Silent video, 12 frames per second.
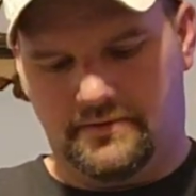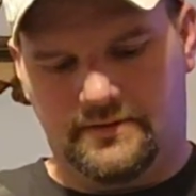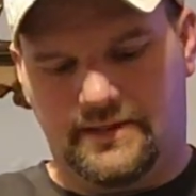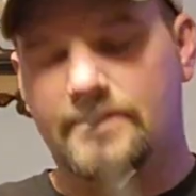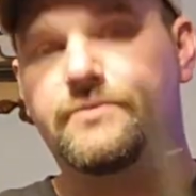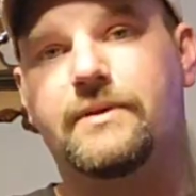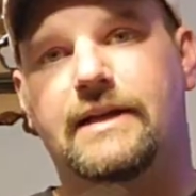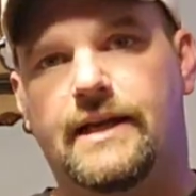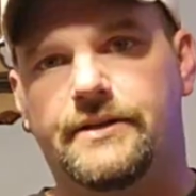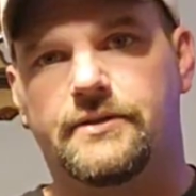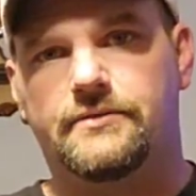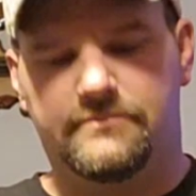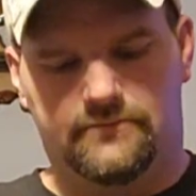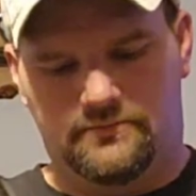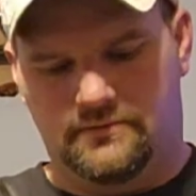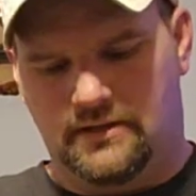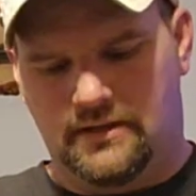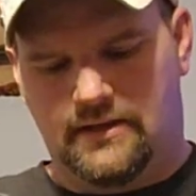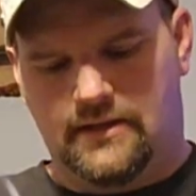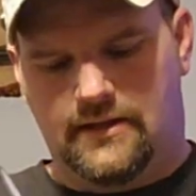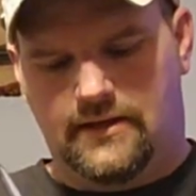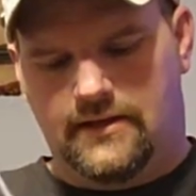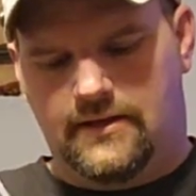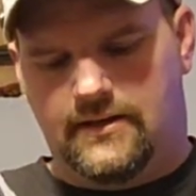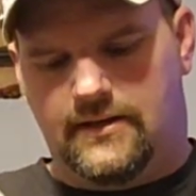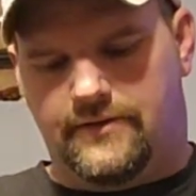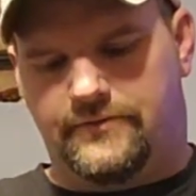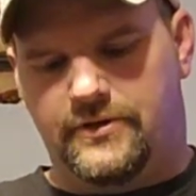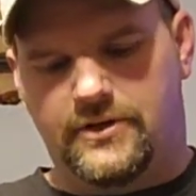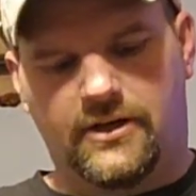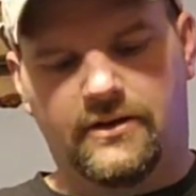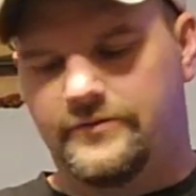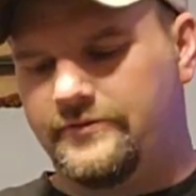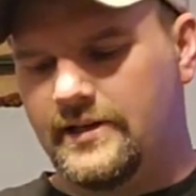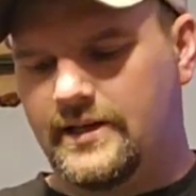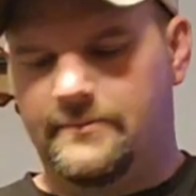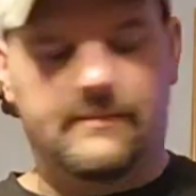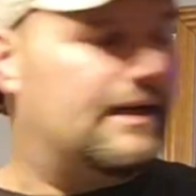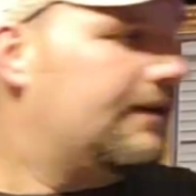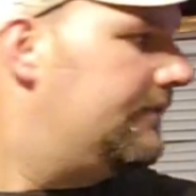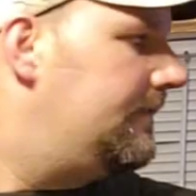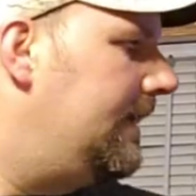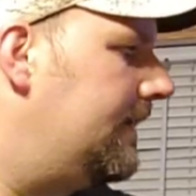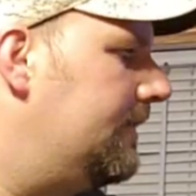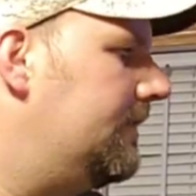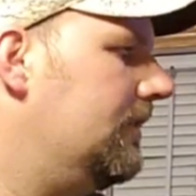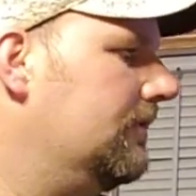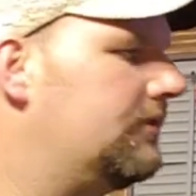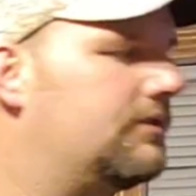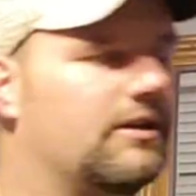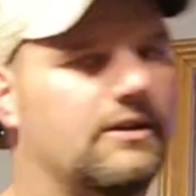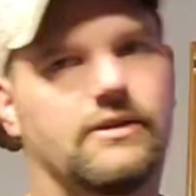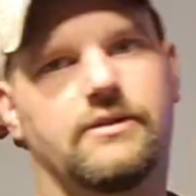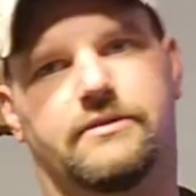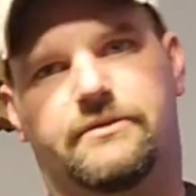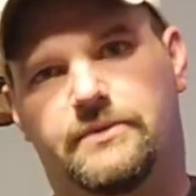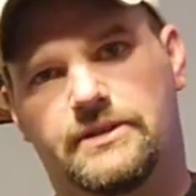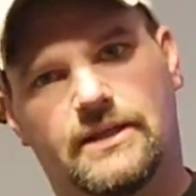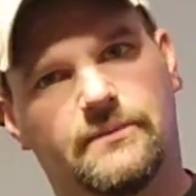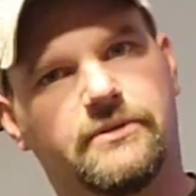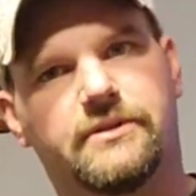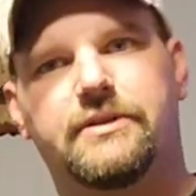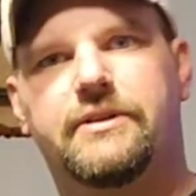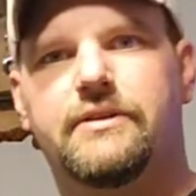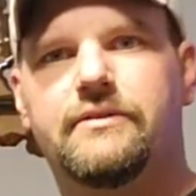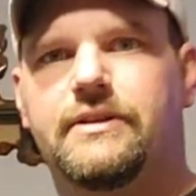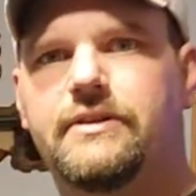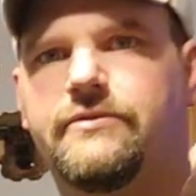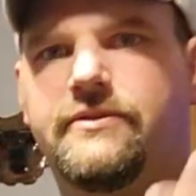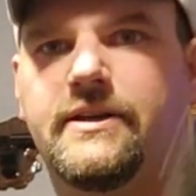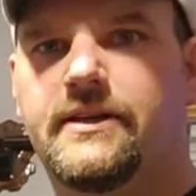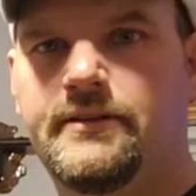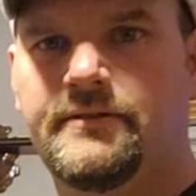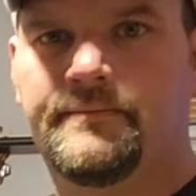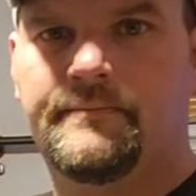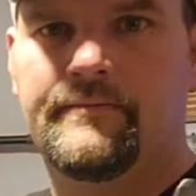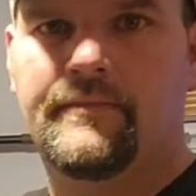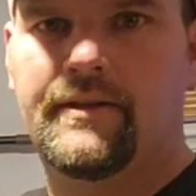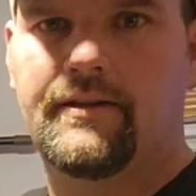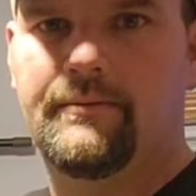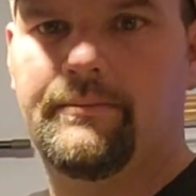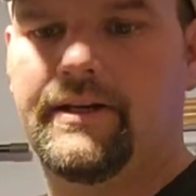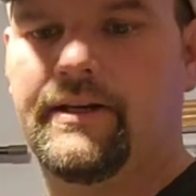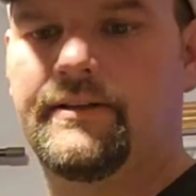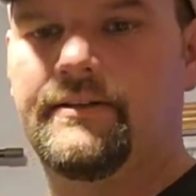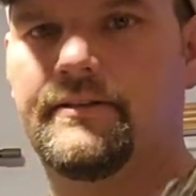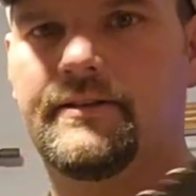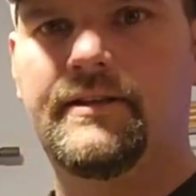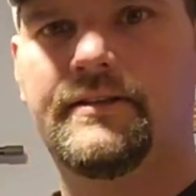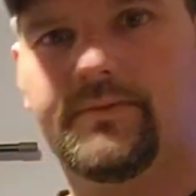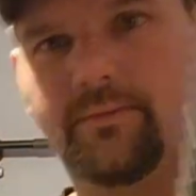That's what I do. If you call it fun by taking an old saw, which I'm going to do, and it's fun, but this